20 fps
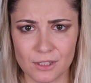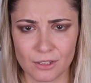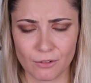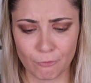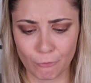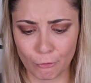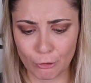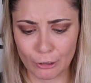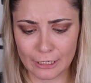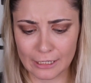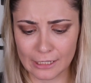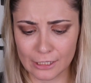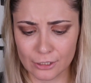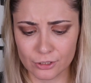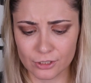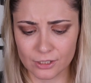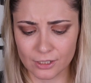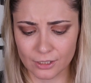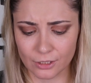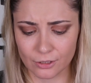Sephora
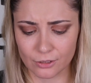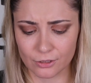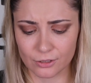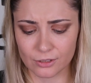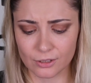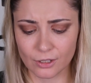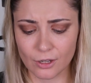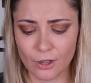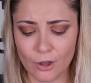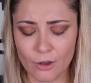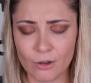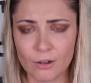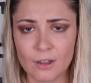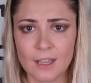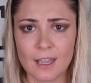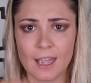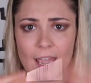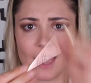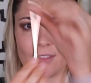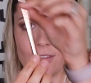years and years ago,
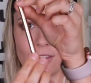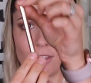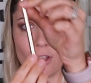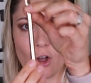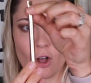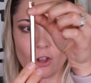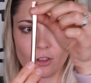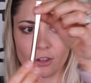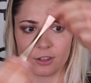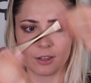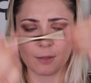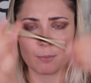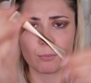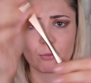and all of the